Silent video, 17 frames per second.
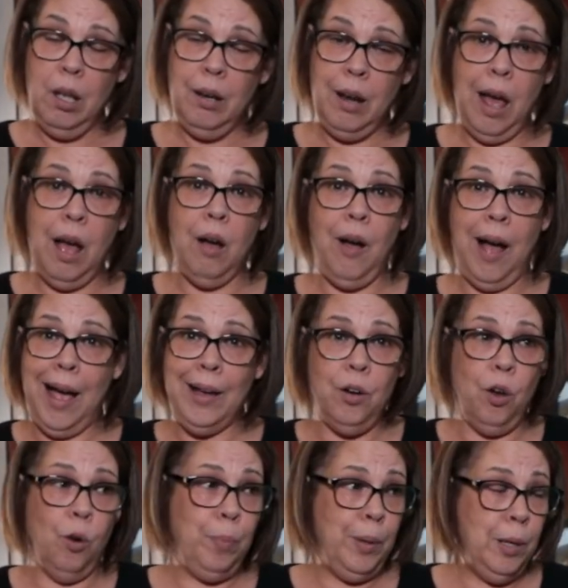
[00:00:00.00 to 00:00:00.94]
Now, I
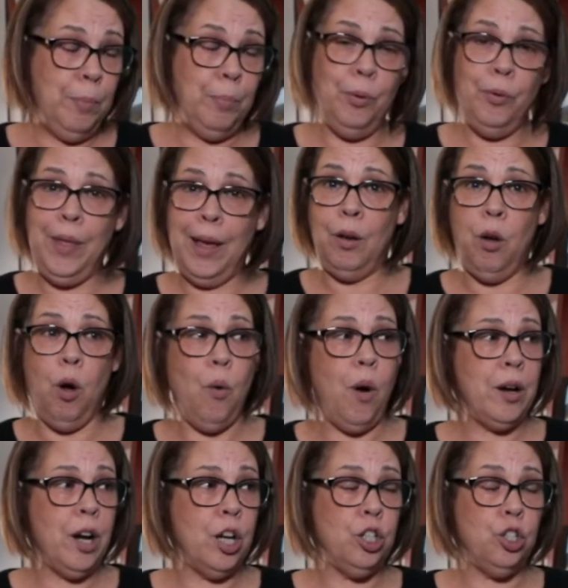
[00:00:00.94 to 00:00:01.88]
know people go
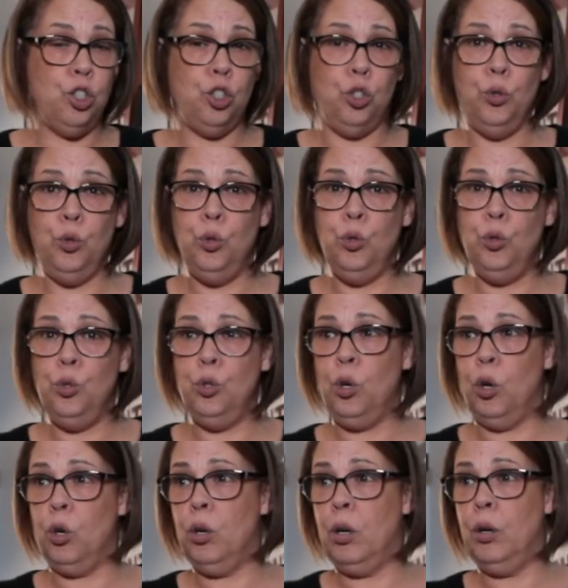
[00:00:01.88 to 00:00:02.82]
out on a shoot
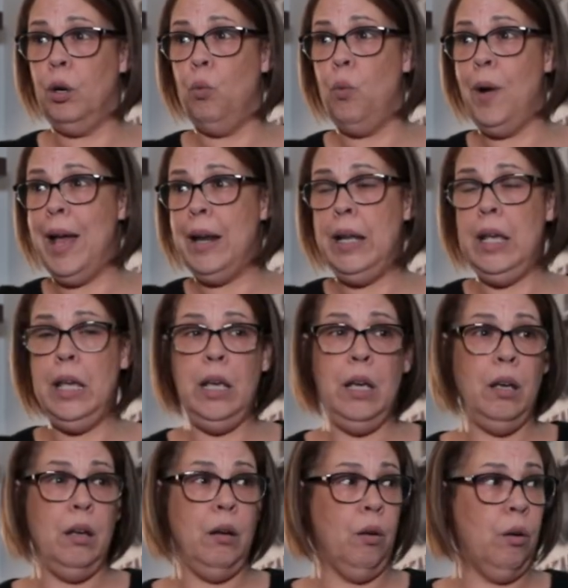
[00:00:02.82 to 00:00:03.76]
or a
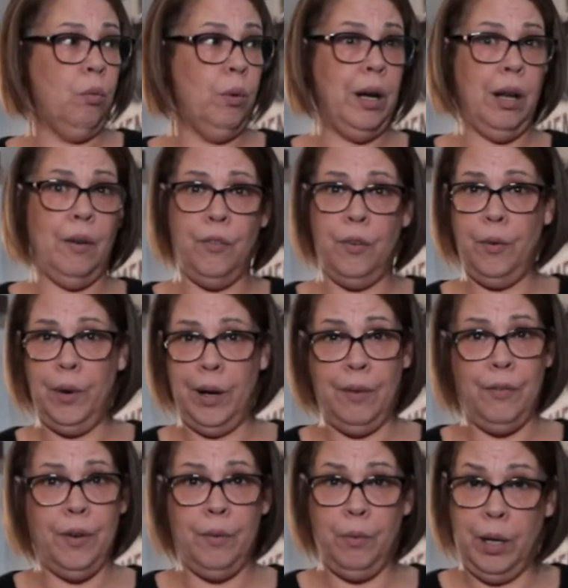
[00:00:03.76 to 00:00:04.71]
wedding or whatever,
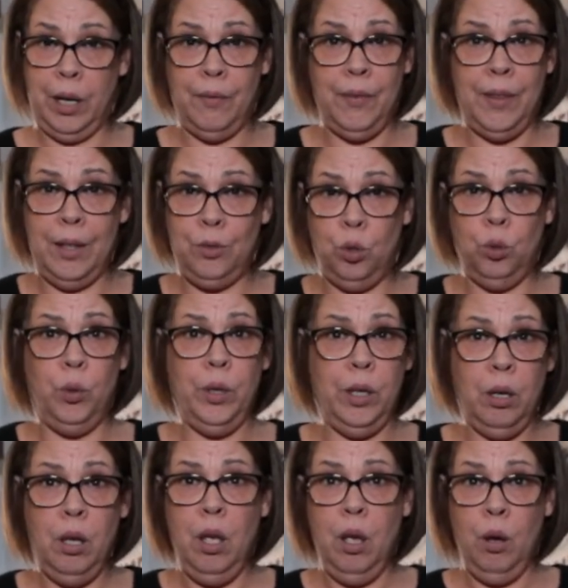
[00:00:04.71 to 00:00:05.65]
whatever they're
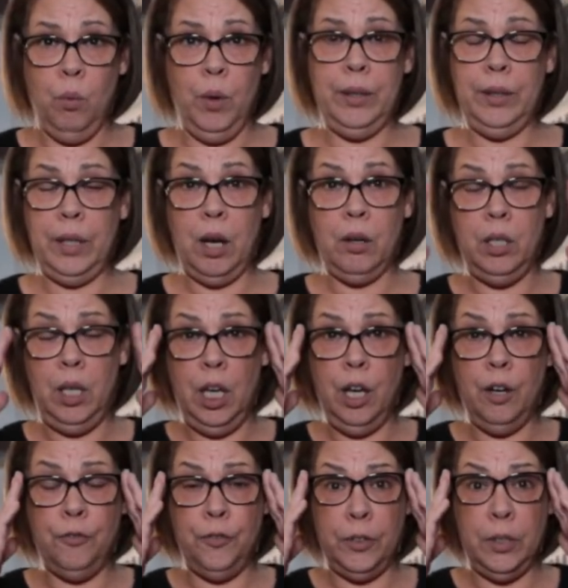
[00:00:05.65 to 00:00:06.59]
doing with their
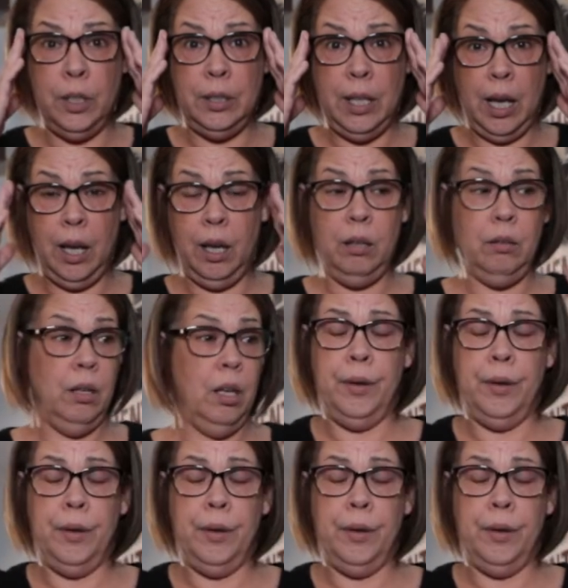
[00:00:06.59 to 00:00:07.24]
gear for the day.